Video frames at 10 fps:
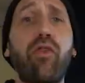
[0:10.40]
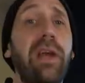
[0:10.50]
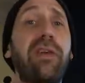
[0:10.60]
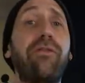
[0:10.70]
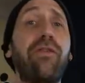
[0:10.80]
for
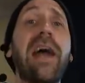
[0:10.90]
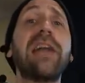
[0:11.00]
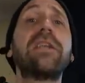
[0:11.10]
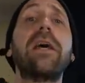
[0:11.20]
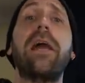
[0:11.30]
a
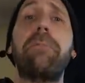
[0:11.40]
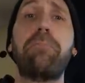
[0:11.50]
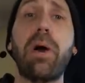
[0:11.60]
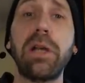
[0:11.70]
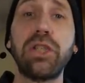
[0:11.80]
fat and
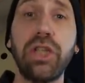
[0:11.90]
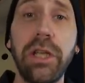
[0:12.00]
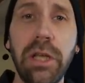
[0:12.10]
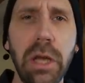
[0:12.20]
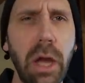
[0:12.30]

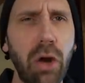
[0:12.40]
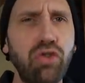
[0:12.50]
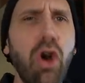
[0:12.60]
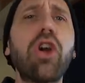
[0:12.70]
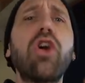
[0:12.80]
punchy
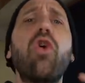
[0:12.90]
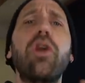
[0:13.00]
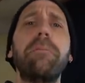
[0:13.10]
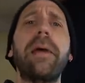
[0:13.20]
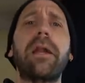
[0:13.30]
rock
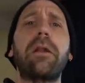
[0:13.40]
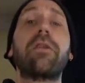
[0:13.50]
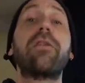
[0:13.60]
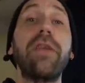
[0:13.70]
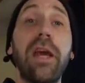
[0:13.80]
or metal
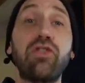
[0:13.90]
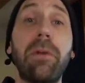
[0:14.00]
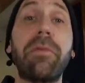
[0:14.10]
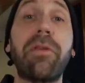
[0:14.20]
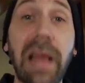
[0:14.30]
snare
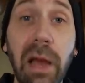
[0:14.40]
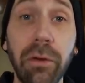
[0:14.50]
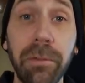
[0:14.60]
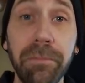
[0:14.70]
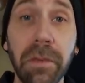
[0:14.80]
drum
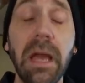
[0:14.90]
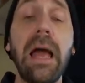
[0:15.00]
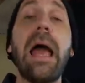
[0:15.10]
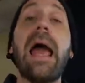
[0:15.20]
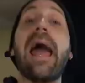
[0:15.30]
sound.
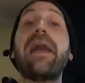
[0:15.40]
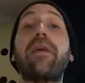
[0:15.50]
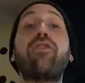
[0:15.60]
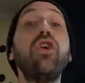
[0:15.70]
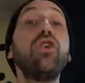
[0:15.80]
And
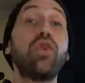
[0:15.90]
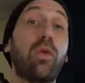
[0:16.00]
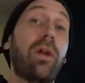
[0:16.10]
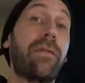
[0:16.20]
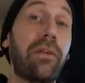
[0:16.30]
as
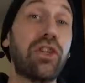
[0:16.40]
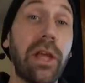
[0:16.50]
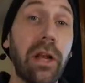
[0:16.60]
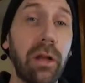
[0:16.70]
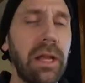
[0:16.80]
usual on this
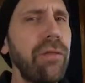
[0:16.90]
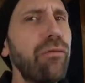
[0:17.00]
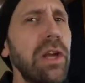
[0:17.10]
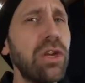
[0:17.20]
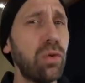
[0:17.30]
channel,
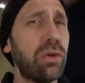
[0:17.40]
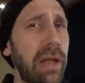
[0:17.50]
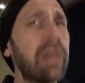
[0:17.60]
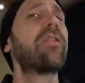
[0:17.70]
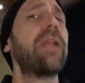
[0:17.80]
if we do
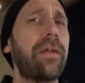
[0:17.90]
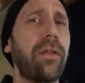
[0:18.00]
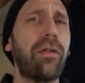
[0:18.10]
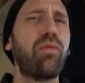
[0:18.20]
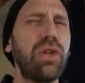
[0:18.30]
tests like
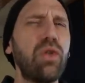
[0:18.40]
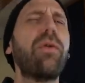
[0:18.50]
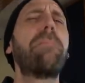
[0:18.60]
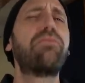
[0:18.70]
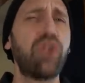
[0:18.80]
this, we do
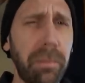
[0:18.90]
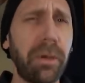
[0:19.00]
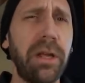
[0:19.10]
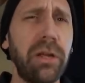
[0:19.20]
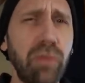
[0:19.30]
them
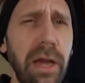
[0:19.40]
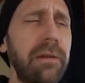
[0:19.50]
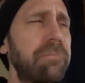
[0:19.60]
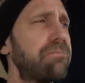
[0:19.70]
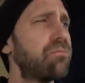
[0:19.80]
properly,
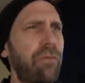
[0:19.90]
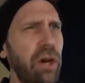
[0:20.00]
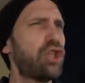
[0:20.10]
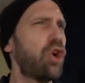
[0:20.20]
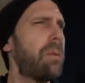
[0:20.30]
right?
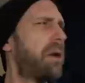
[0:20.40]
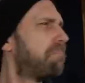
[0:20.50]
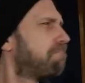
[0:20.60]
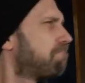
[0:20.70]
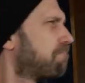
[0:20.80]
Very German.
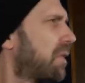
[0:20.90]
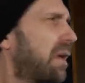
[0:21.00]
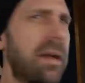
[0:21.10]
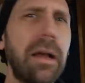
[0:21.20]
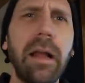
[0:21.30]

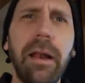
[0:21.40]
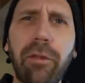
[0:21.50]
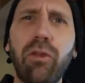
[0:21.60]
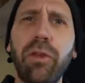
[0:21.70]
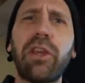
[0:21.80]

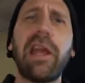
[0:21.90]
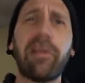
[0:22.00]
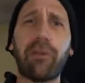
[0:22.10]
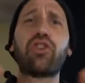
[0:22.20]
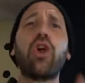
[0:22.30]
Let's do the
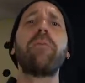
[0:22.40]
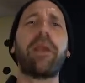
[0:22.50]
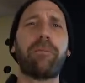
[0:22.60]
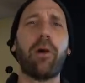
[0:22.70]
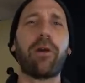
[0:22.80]
test as
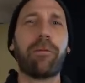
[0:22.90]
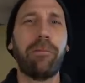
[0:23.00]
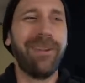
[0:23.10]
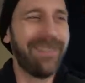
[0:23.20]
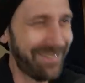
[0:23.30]
German as
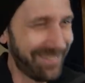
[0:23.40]
possible.